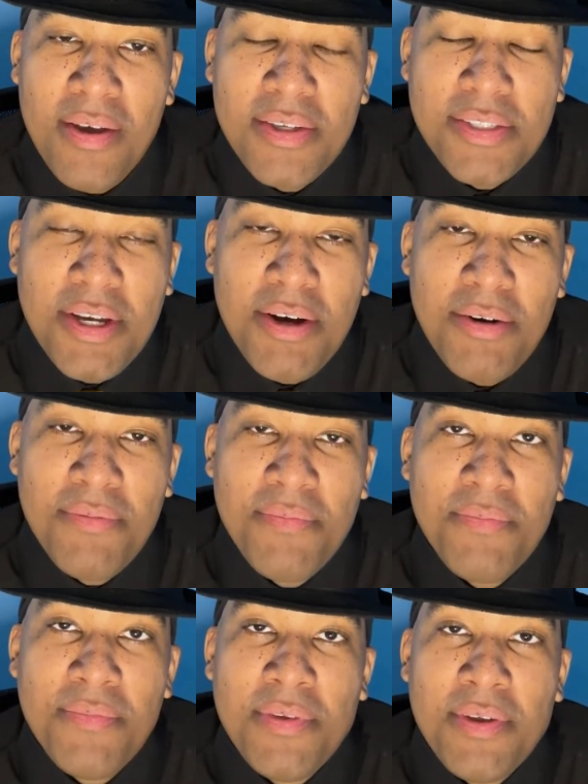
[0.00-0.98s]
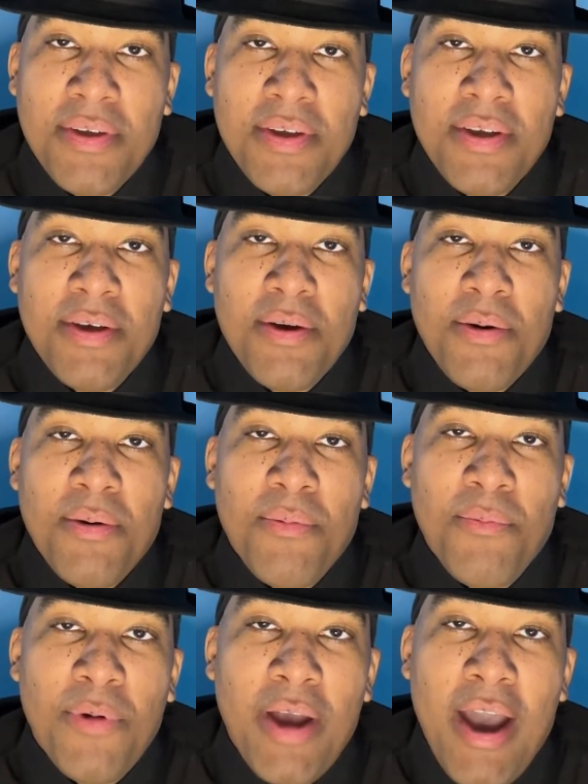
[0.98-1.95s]
So
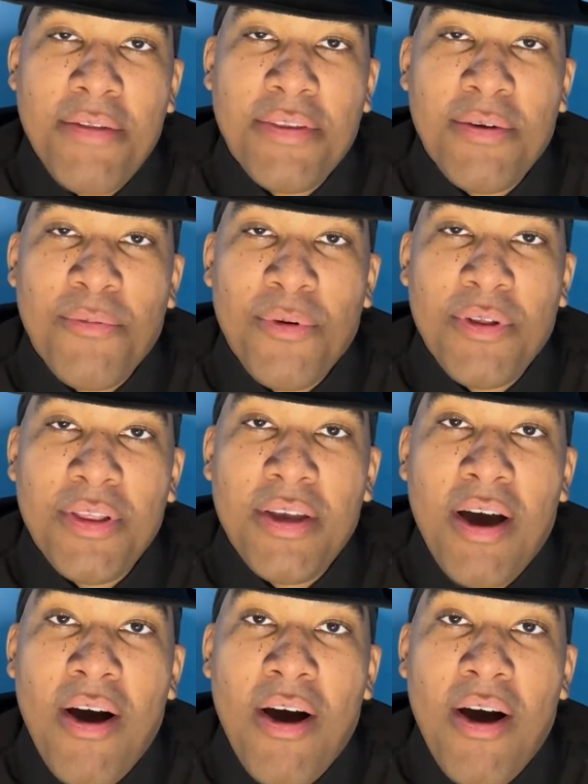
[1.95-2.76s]
we have to really